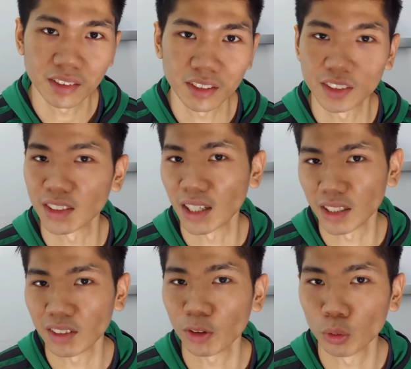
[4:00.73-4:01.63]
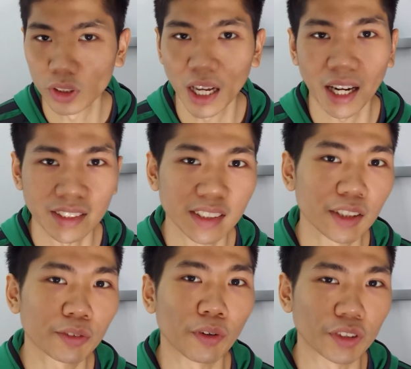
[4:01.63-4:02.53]
It's a good
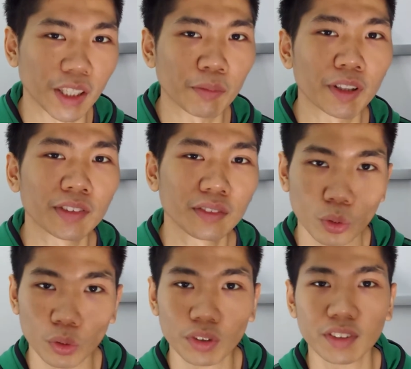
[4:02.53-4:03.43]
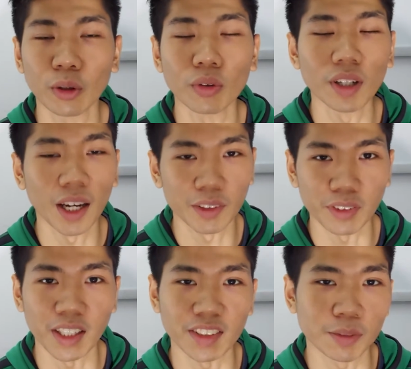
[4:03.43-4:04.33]
idea for someone who don't
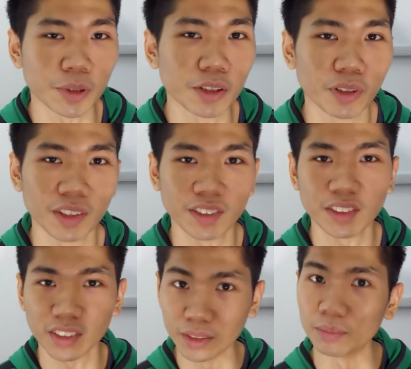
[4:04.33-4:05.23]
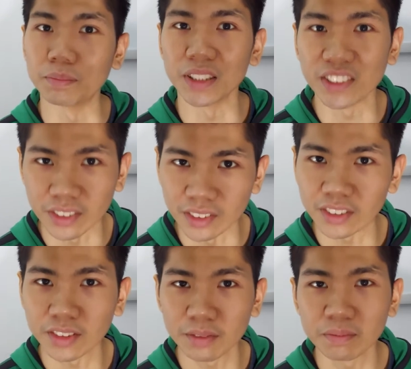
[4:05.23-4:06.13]
have experience in
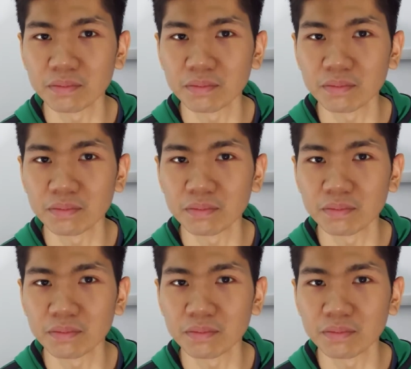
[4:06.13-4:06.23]
business.